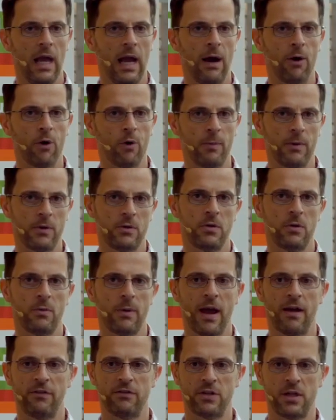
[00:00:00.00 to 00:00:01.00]
I want to make sure
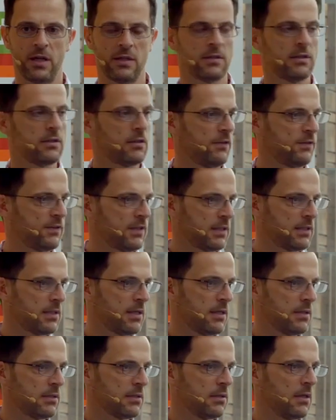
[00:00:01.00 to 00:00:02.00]
we have chances of
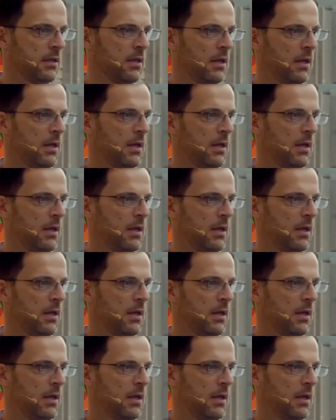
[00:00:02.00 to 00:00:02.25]
success.